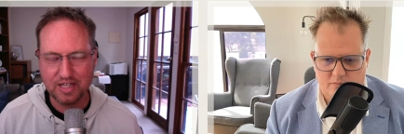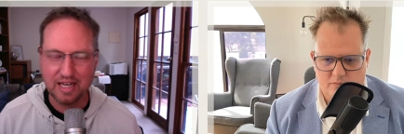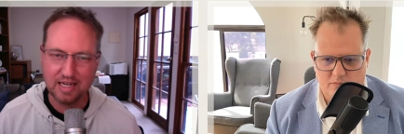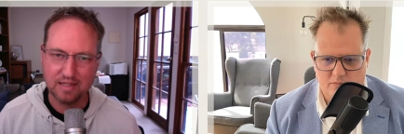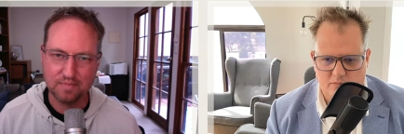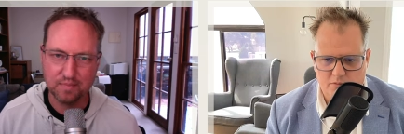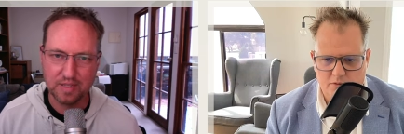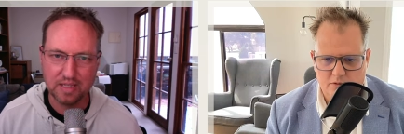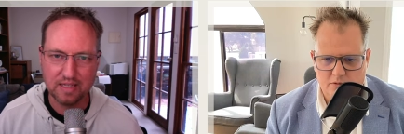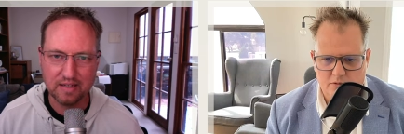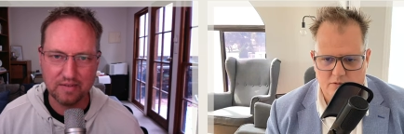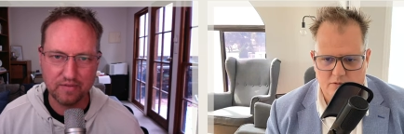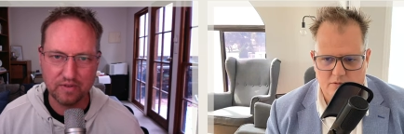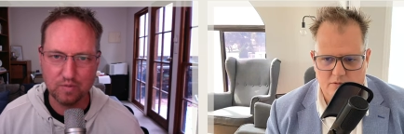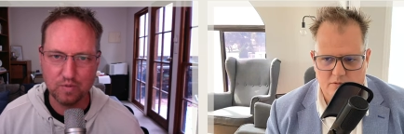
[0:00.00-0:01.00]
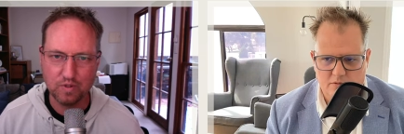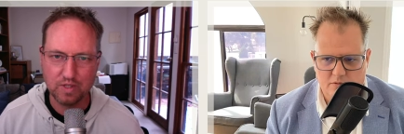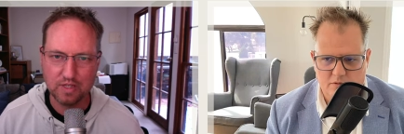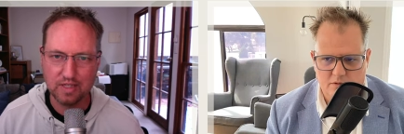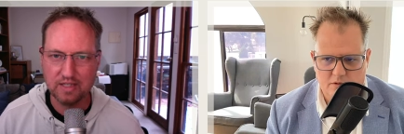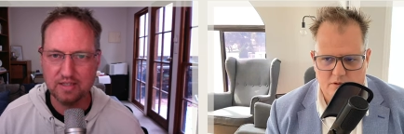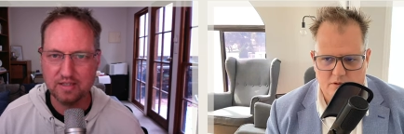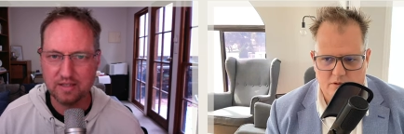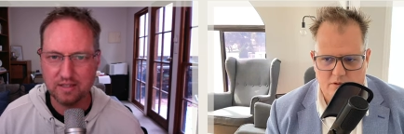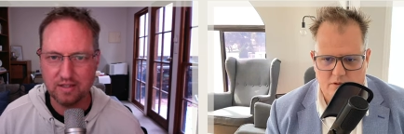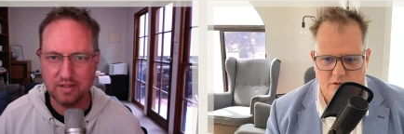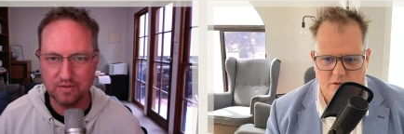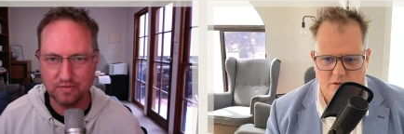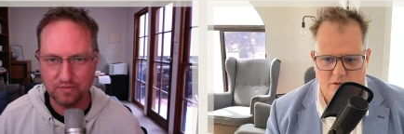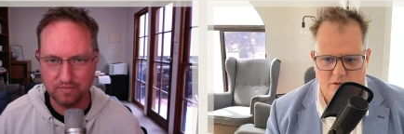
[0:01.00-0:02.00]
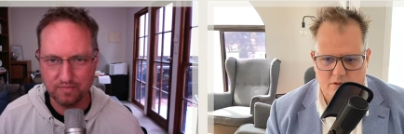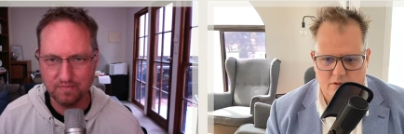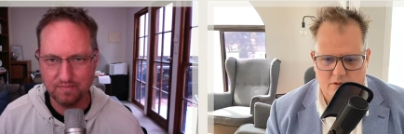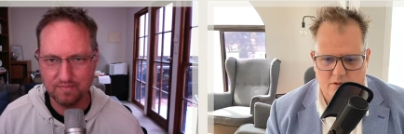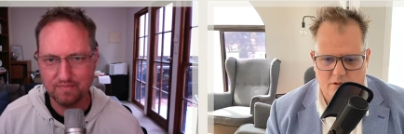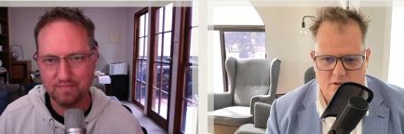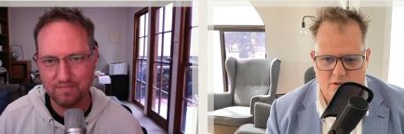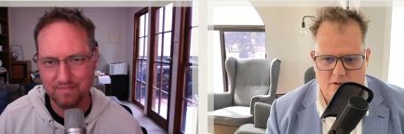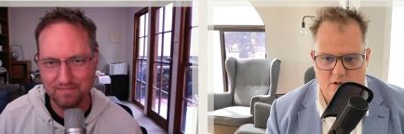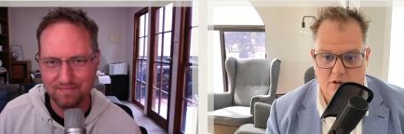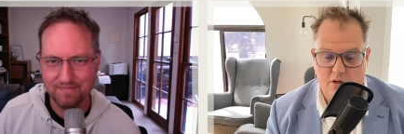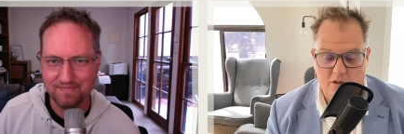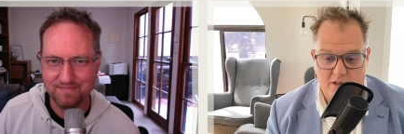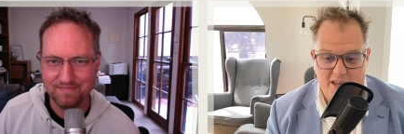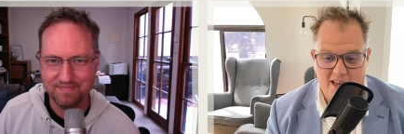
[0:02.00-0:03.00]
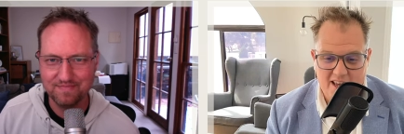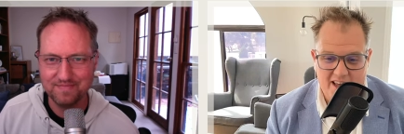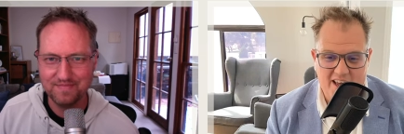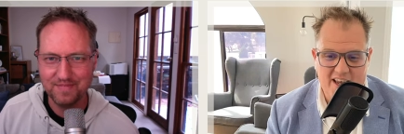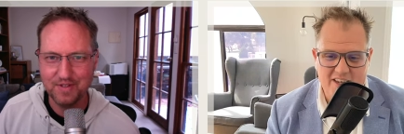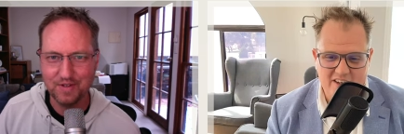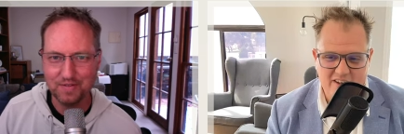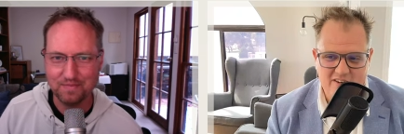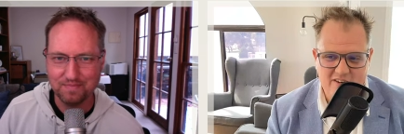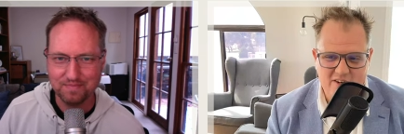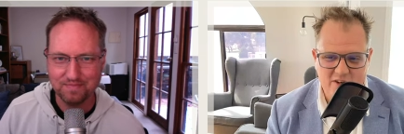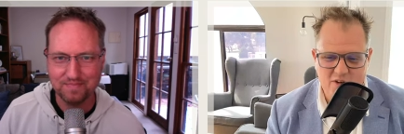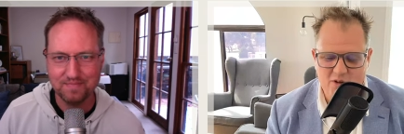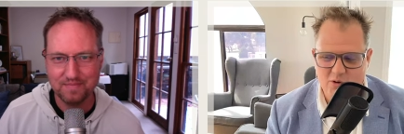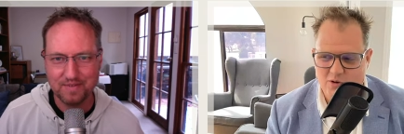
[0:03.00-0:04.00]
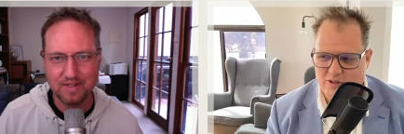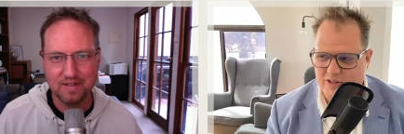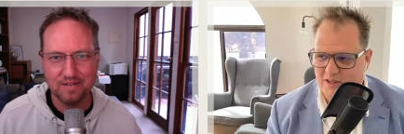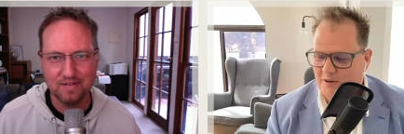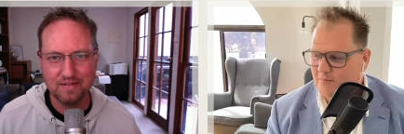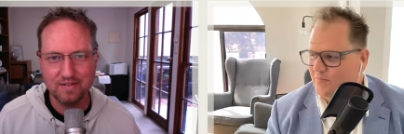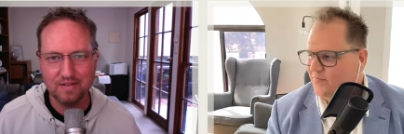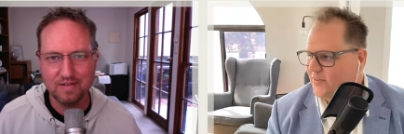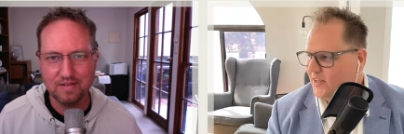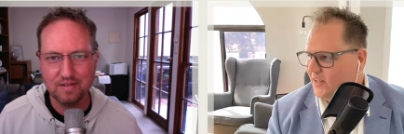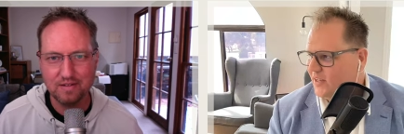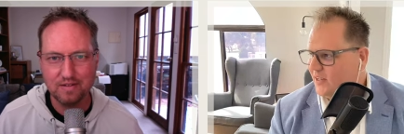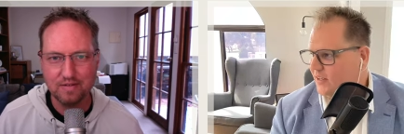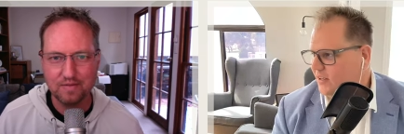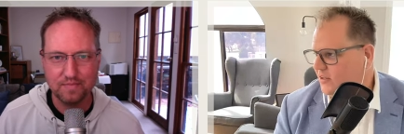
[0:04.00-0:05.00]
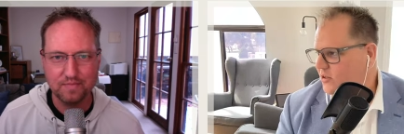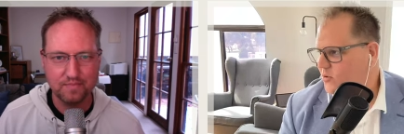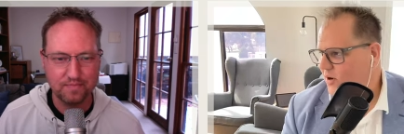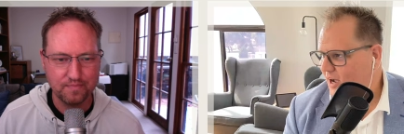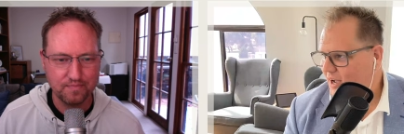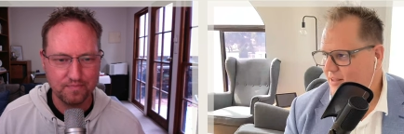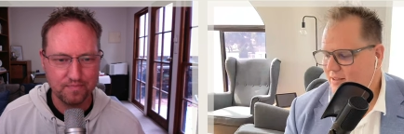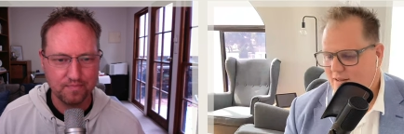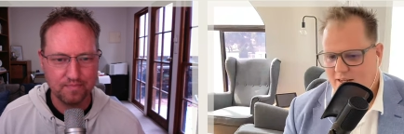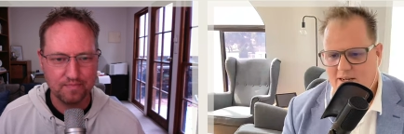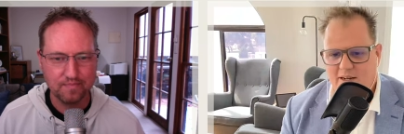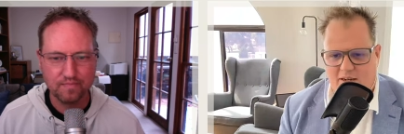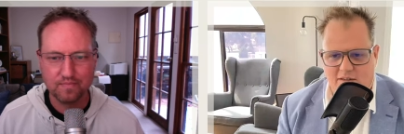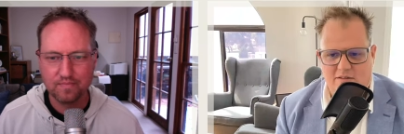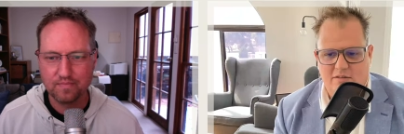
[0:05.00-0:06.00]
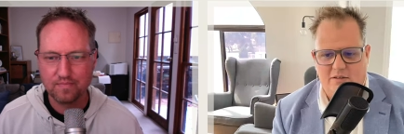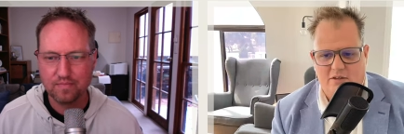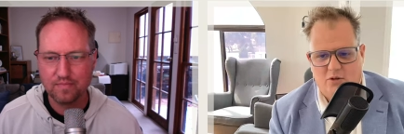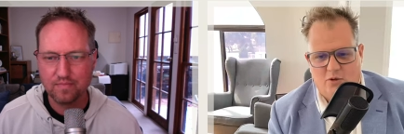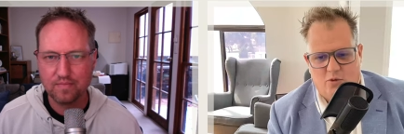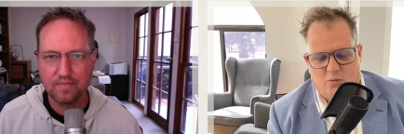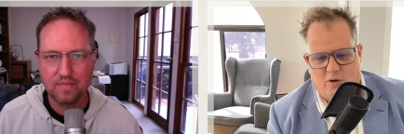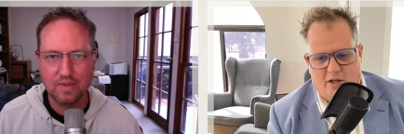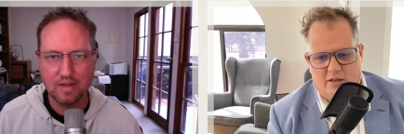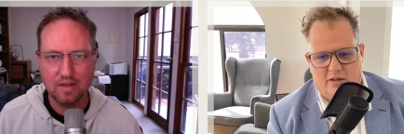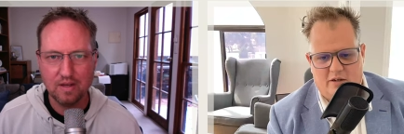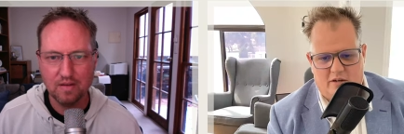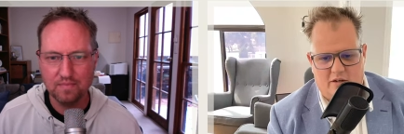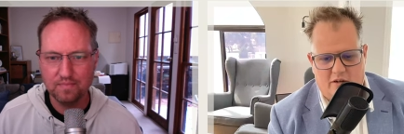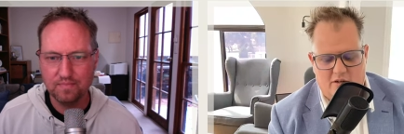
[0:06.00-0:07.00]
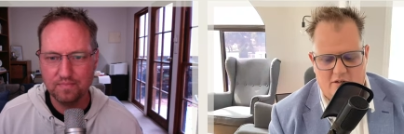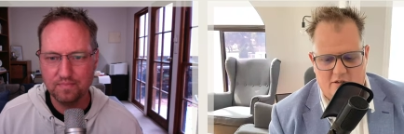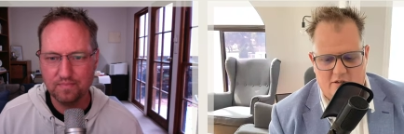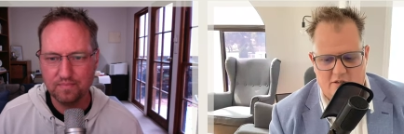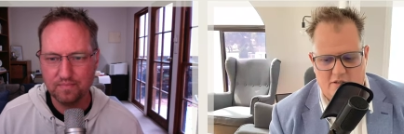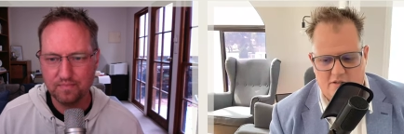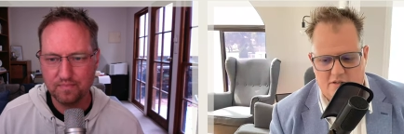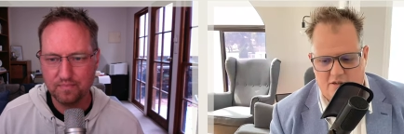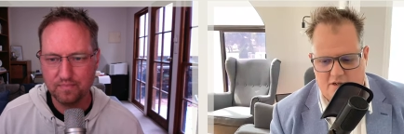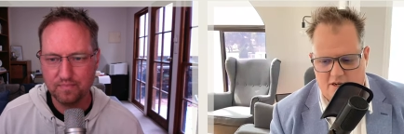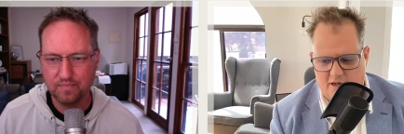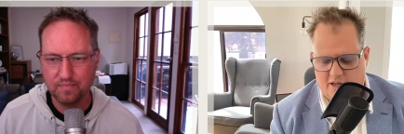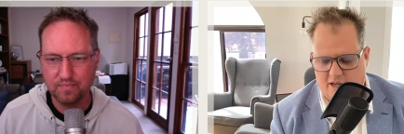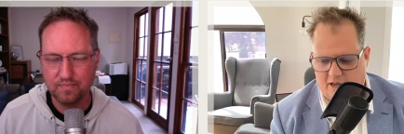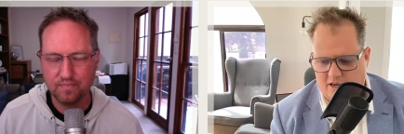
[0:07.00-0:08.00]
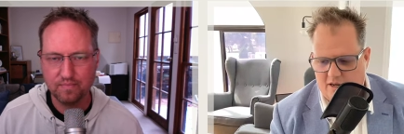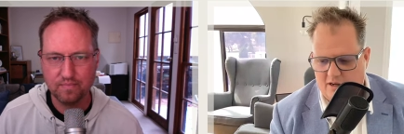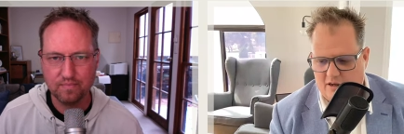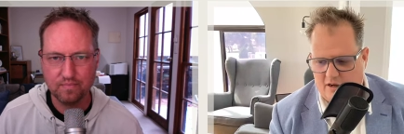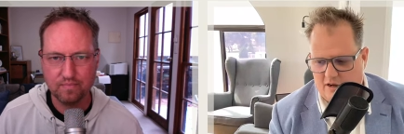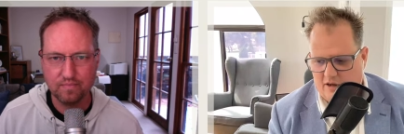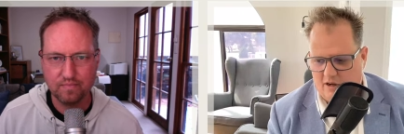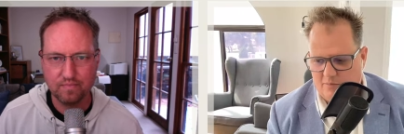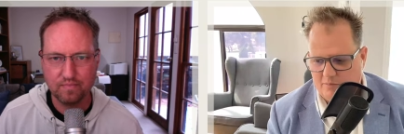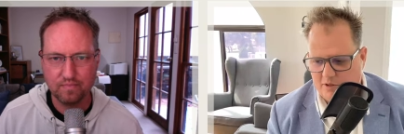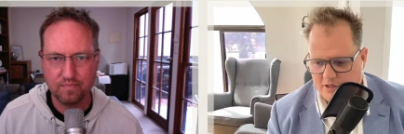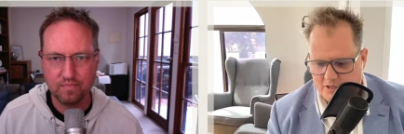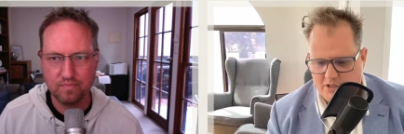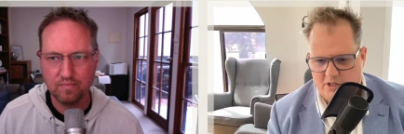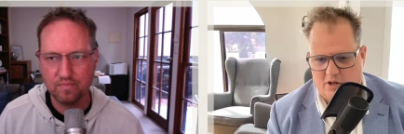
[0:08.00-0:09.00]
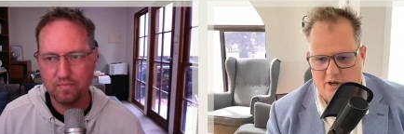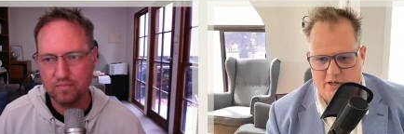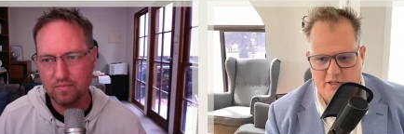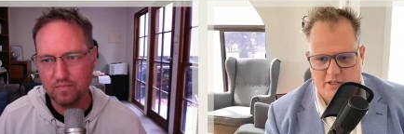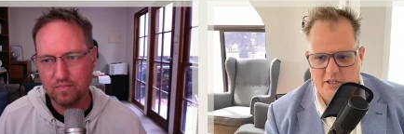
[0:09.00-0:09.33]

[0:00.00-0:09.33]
Speaker 1: yet believe in what it is that you've. Yeah,
Speaker 2: you know, you, you are yeah. the you are the leader. You're the one yep. that goes, okay, I, am going to die in